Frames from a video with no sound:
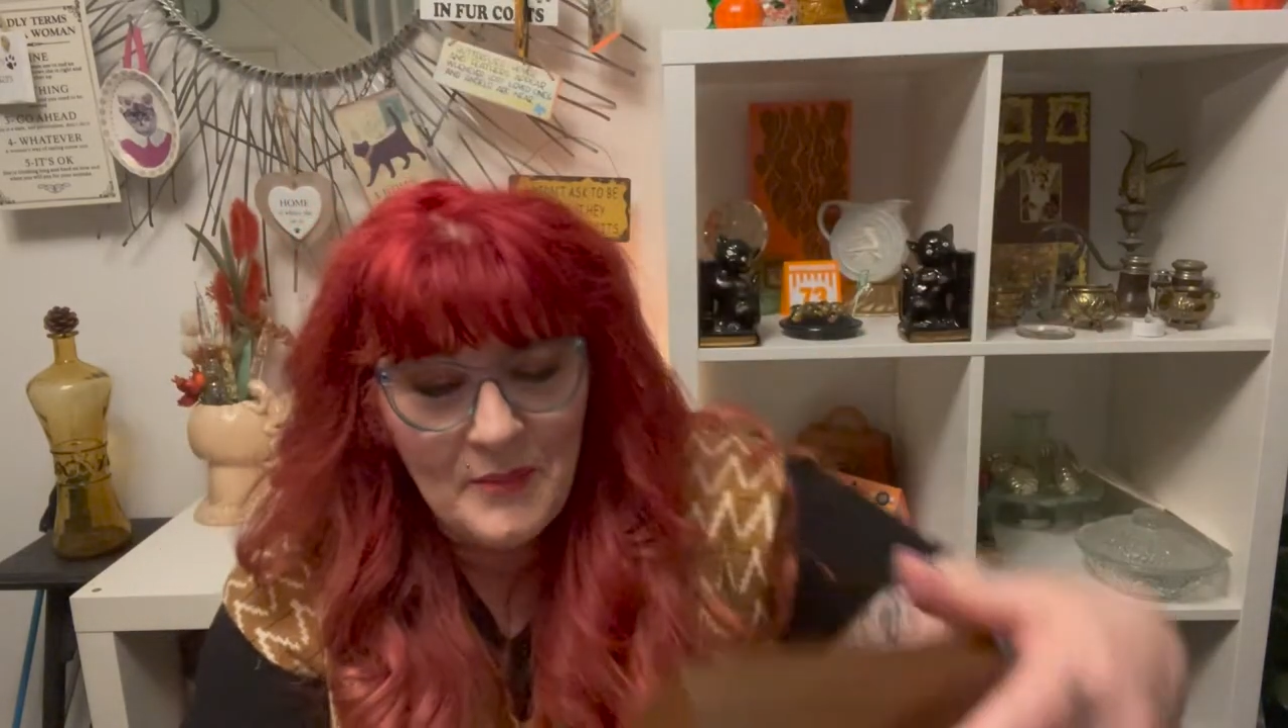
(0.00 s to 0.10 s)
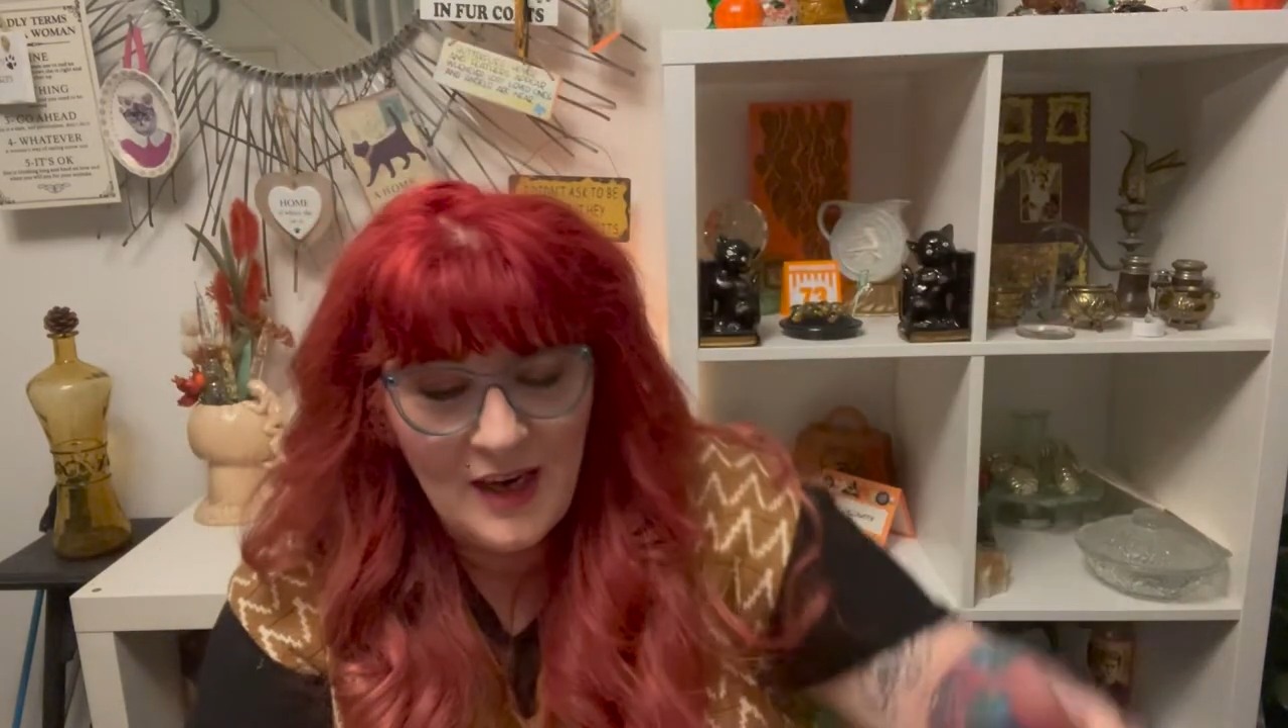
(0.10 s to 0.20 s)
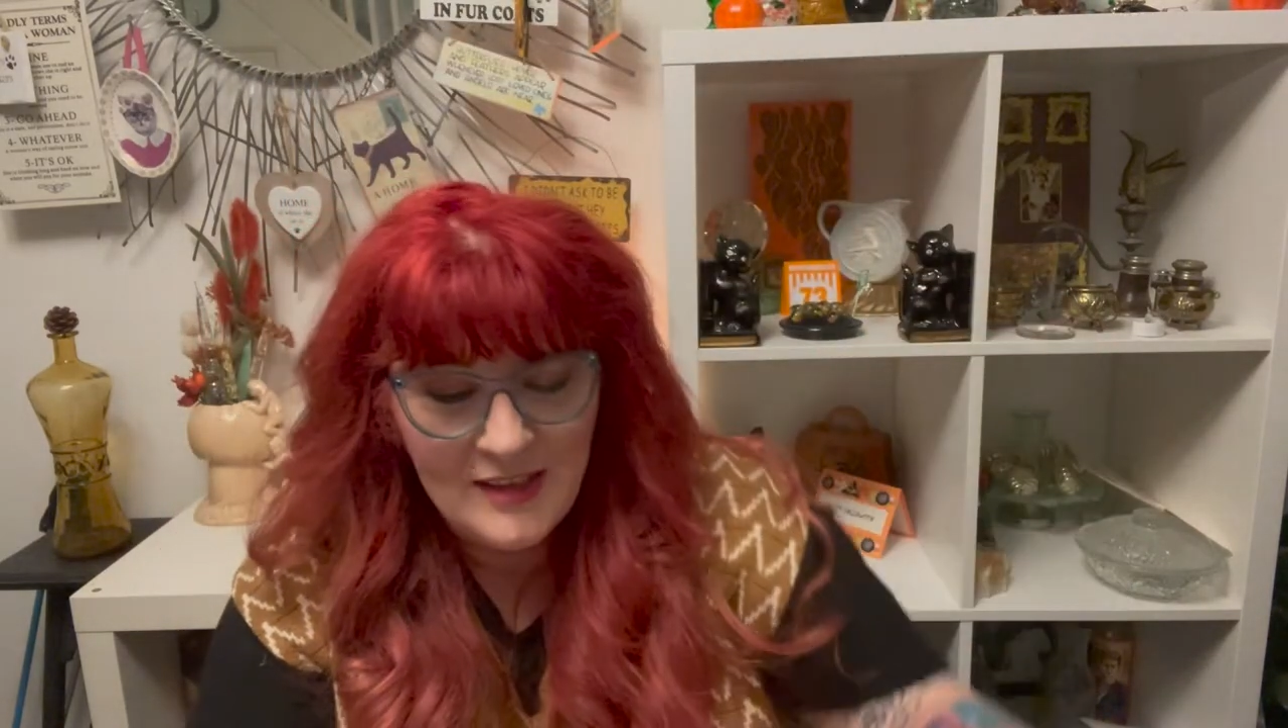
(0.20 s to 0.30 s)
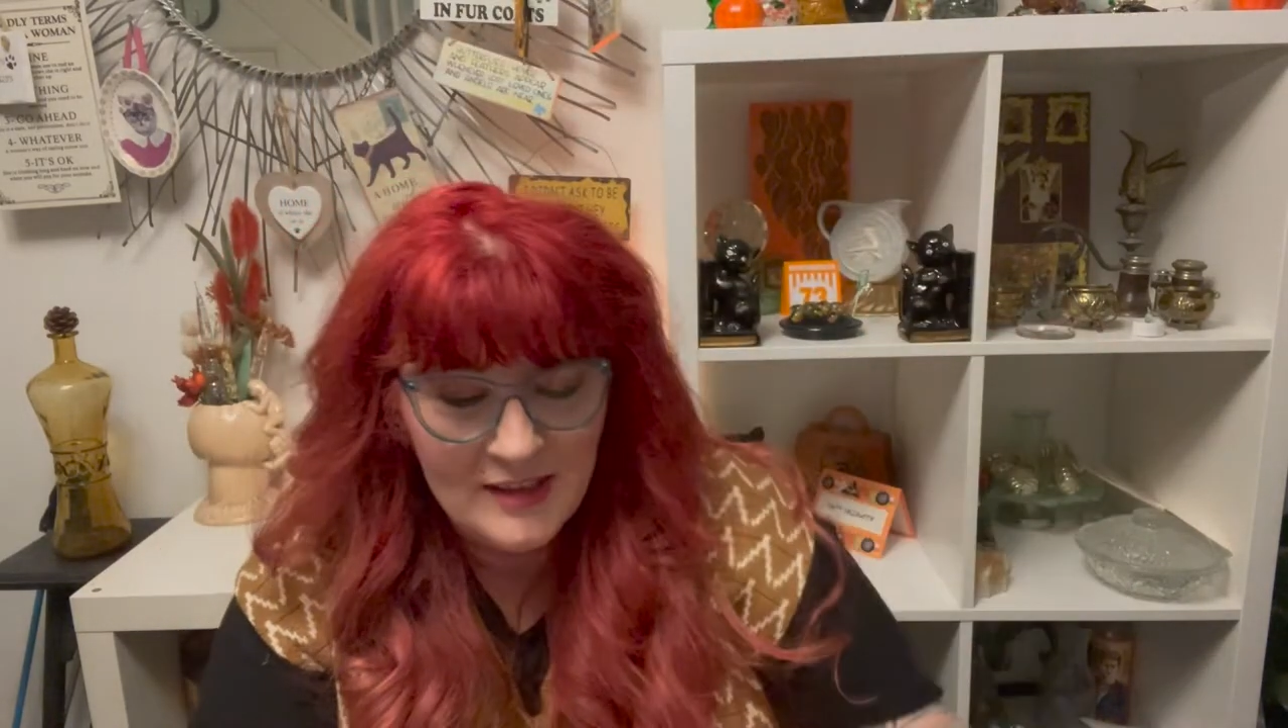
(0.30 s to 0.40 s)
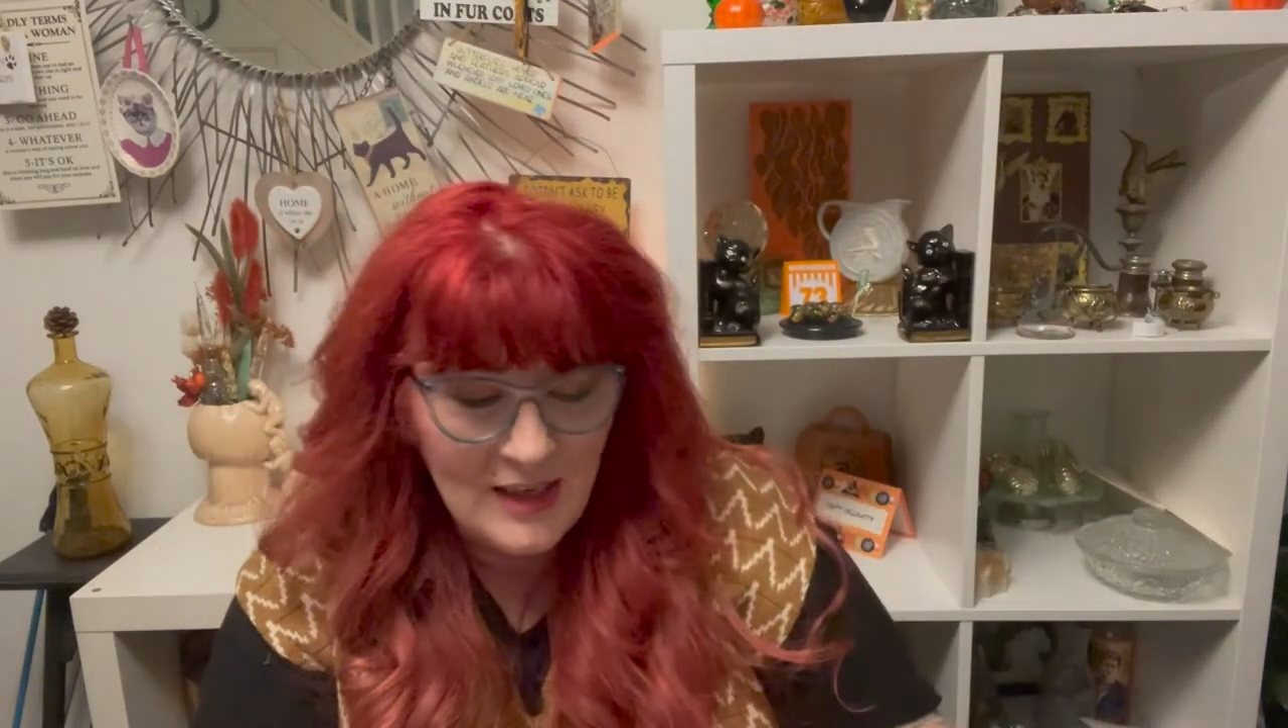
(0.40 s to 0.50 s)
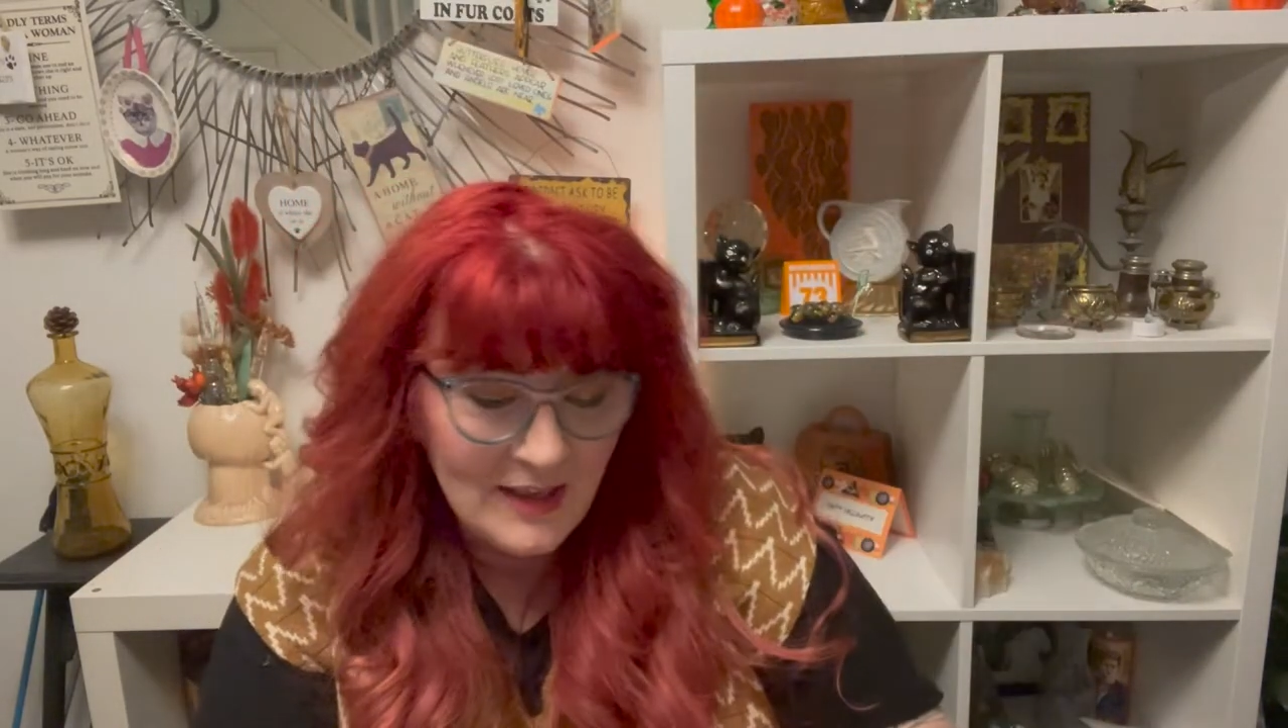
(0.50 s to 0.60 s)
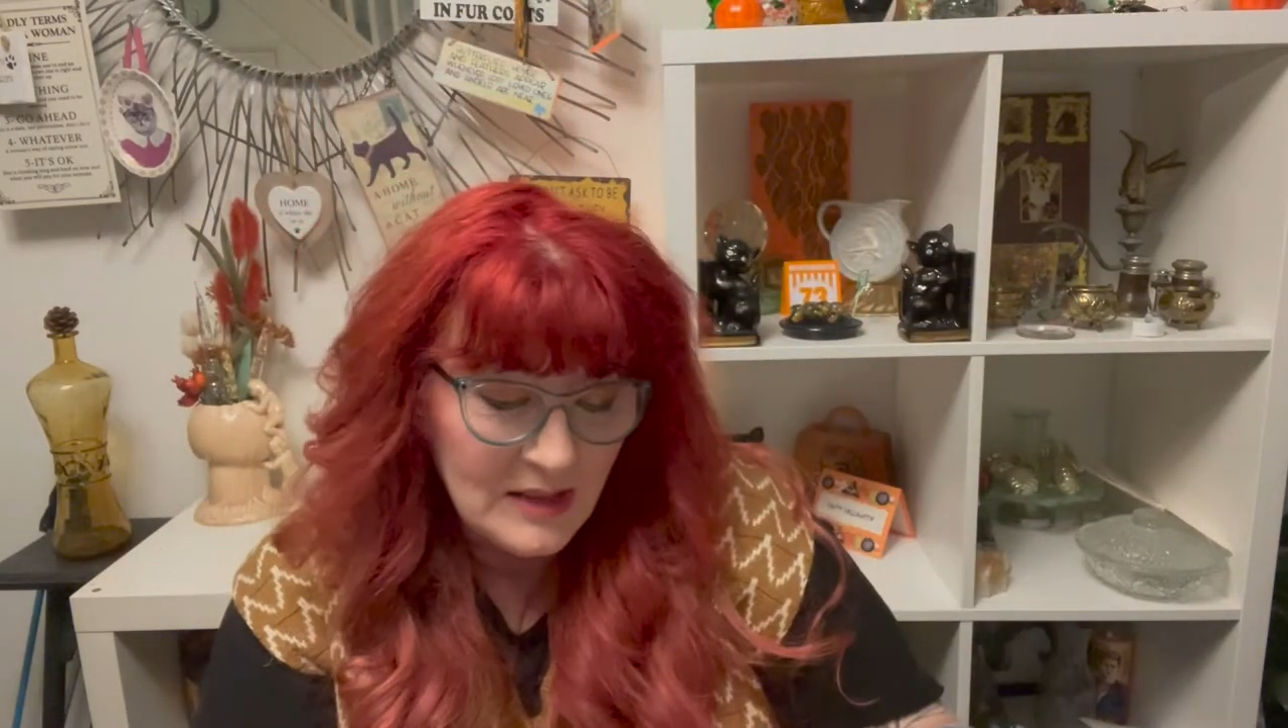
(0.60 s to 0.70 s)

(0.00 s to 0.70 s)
But I just like it.